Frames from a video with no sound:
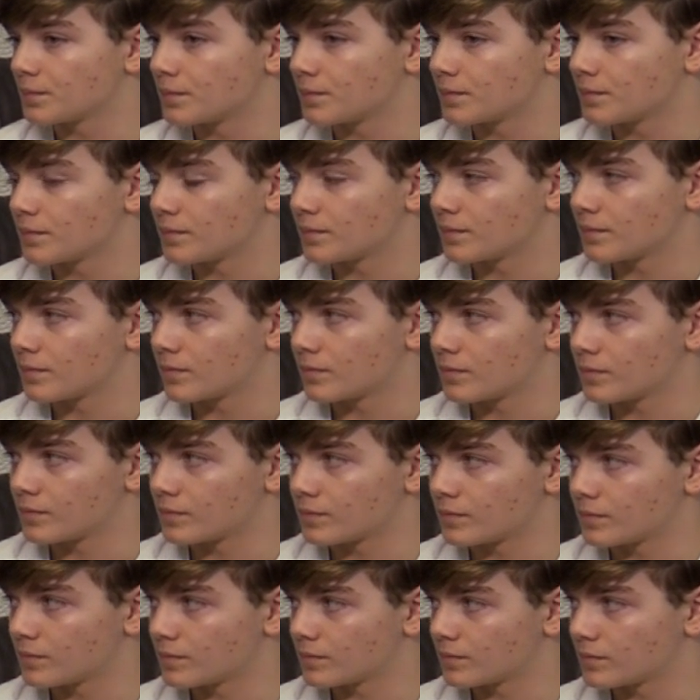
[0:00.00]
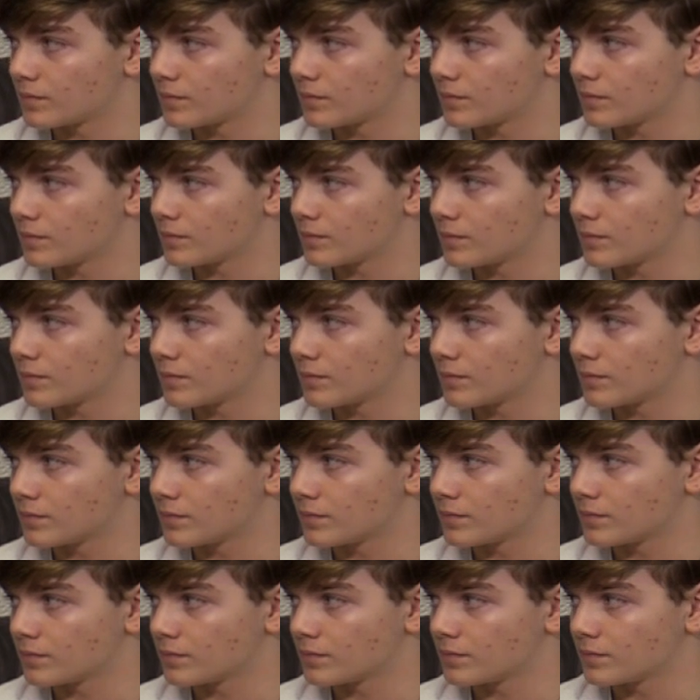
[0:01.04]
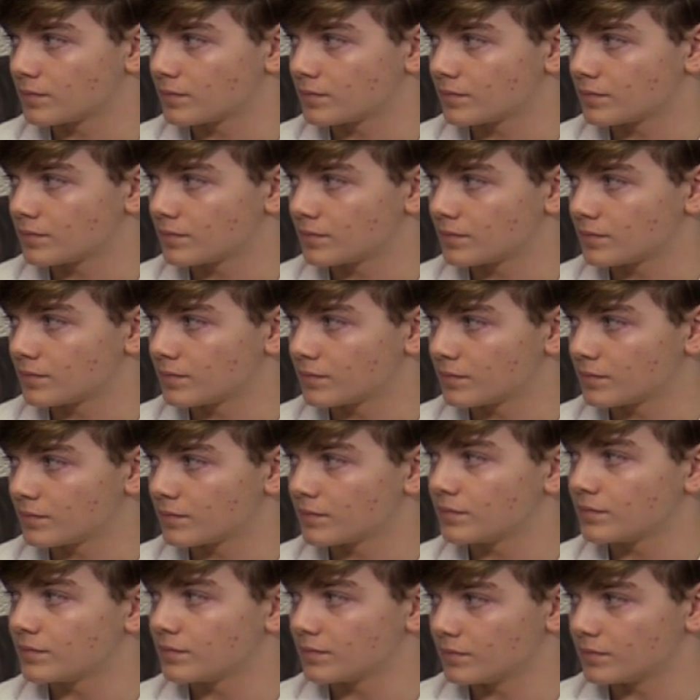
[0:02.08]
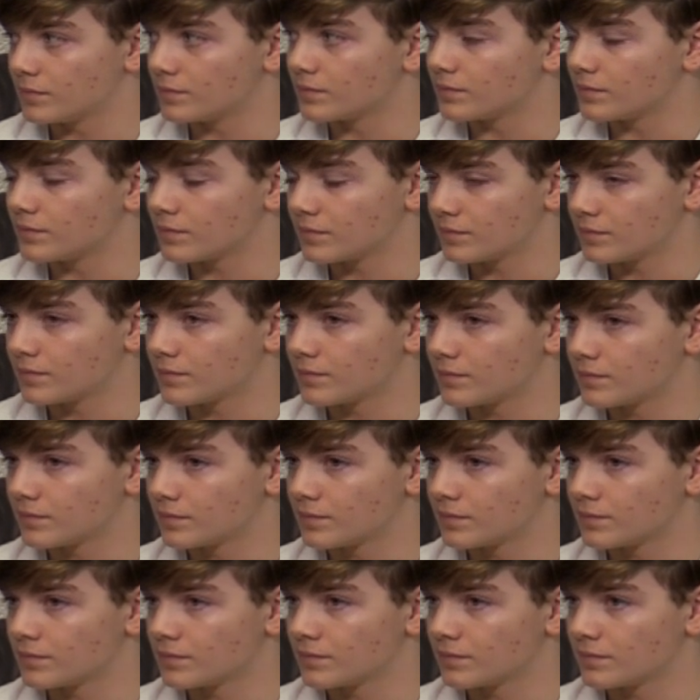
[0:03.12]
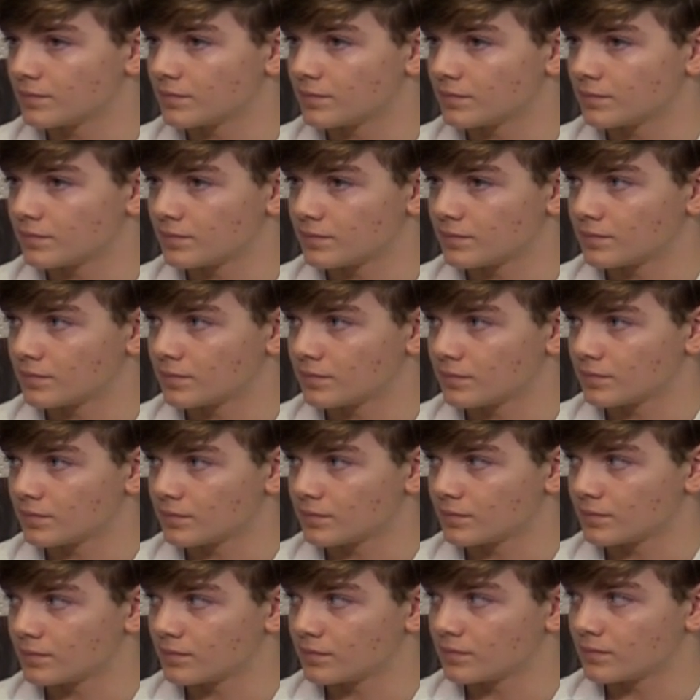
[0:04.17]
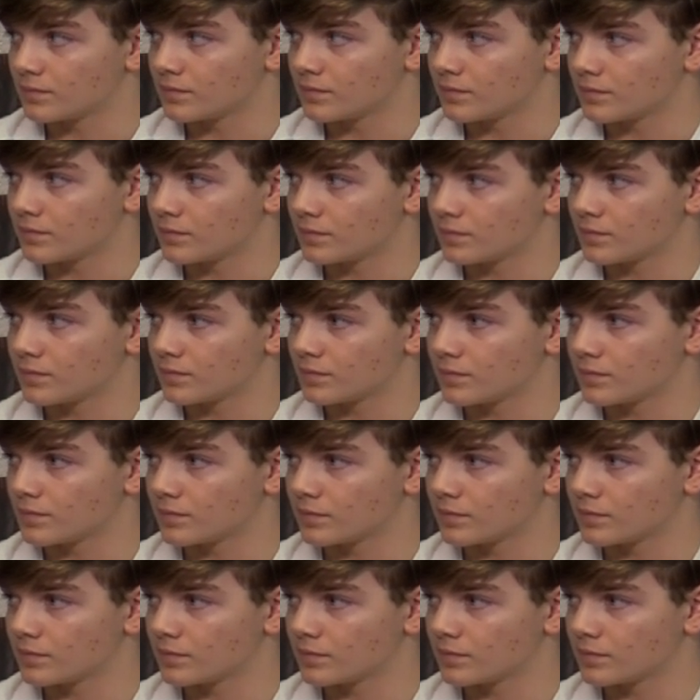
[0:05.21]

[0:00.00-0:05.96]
This person isn't speaking.